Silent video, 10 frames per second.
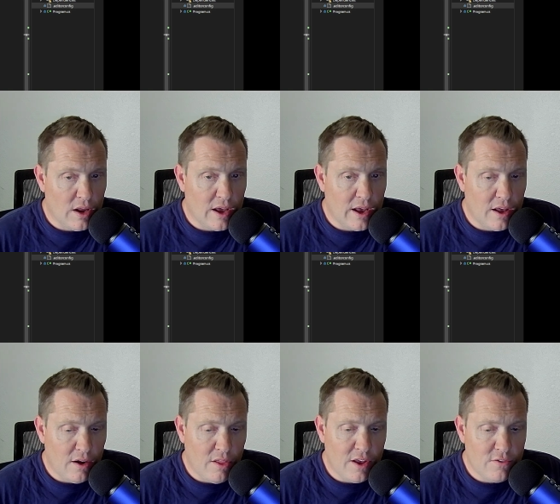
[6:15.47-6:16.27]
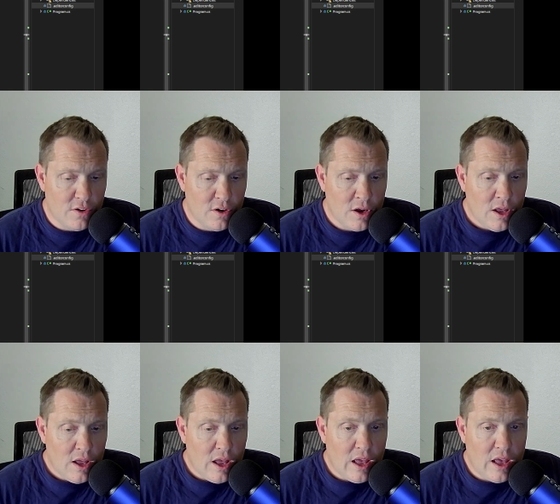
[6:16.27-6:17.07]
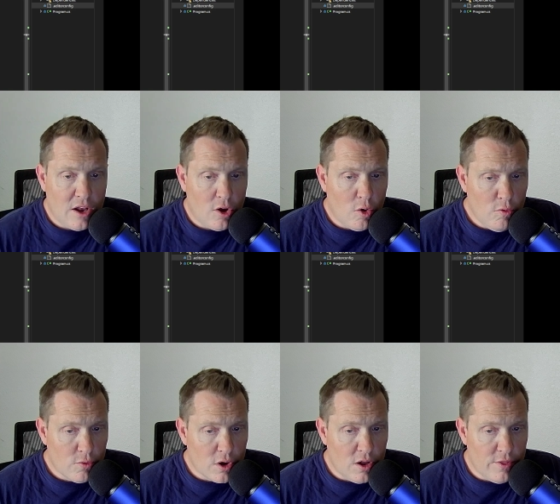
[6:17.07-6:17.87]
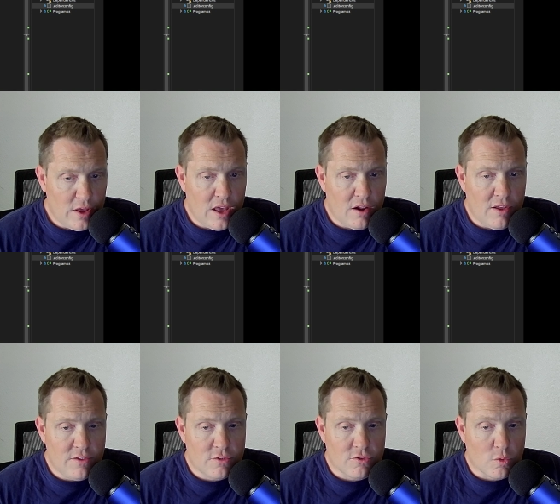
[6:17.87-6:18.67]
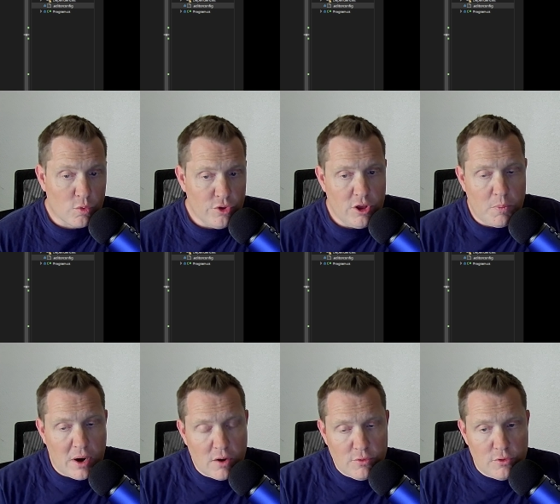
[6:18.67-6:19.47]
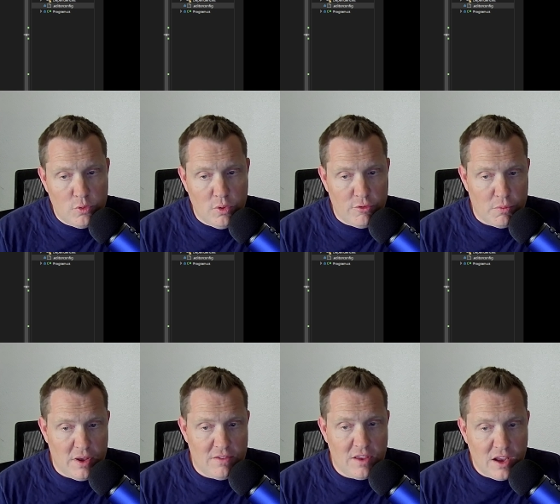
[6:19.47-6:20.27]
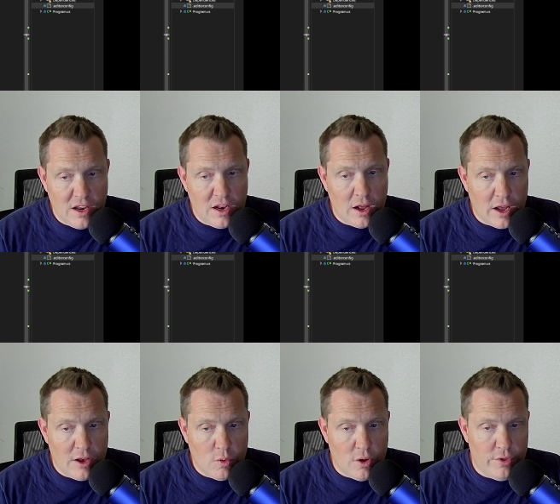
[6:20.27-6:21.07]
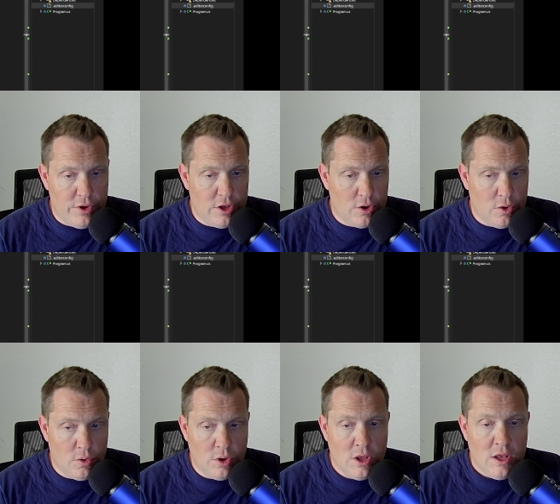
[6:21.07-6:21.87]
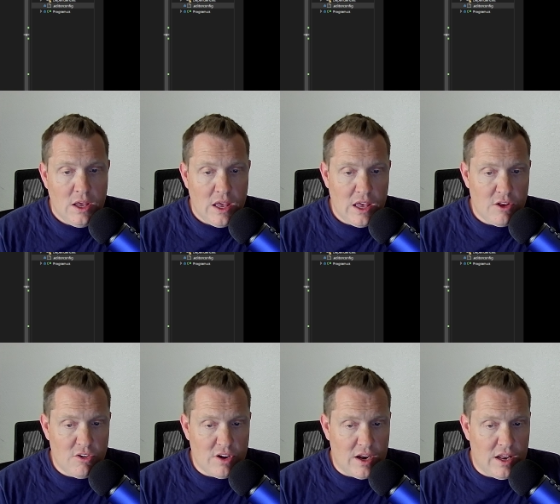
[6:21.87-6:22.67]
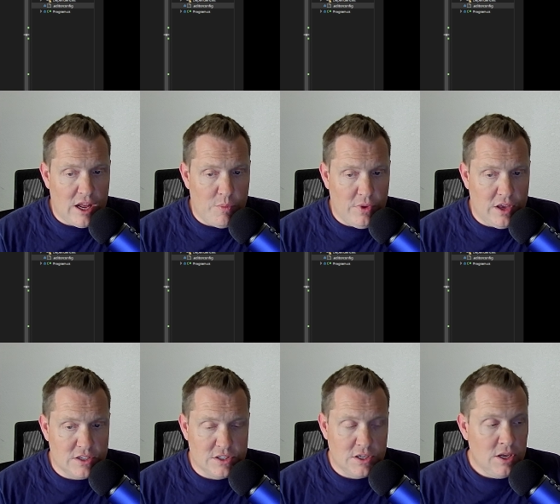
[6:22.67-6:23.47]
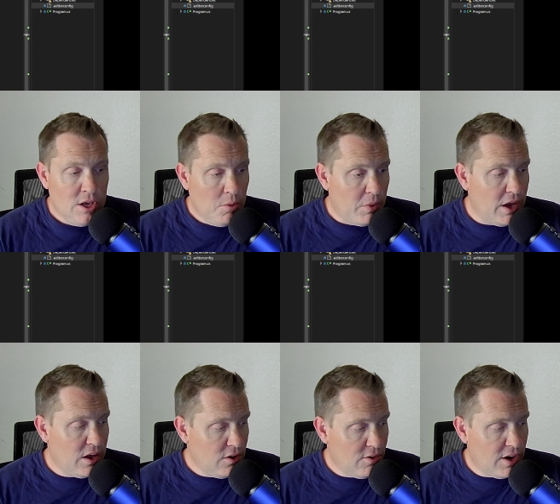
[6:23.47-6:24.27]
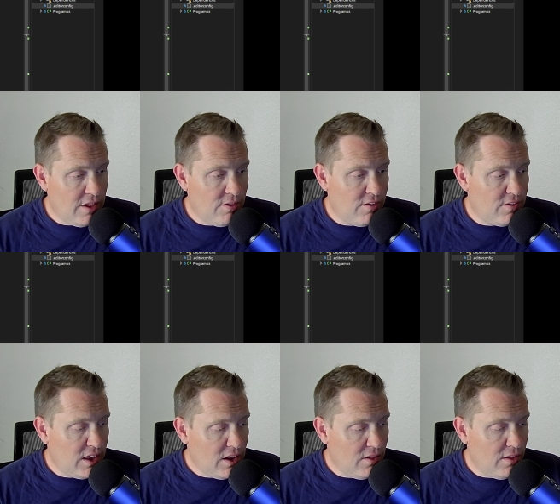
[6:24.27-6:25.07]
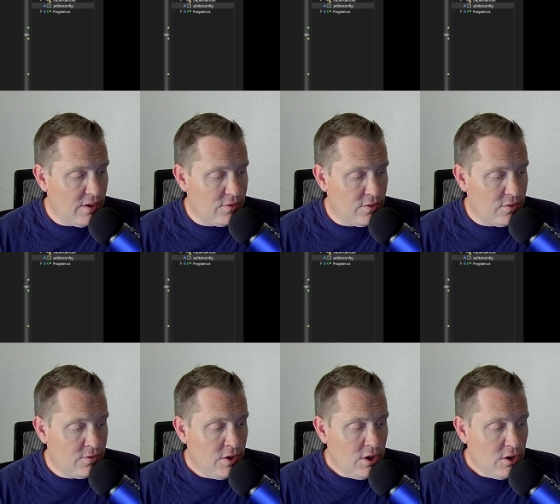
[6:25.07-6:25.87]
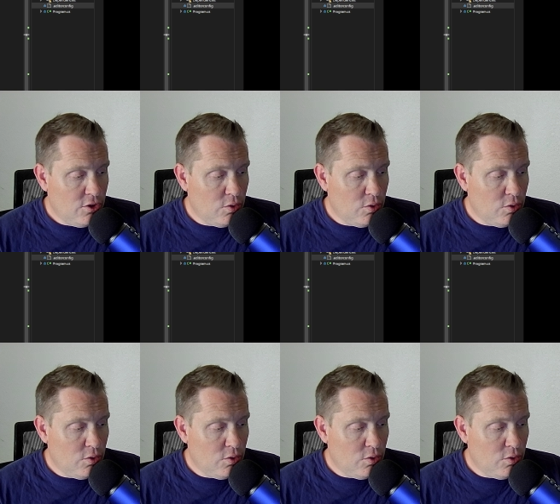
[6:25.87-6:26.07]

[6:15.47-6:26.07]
Analyzer. And overall, the analyzers are really a powerful tool for maintaining high-quality code in your dot net application. By integrating these analyzers, you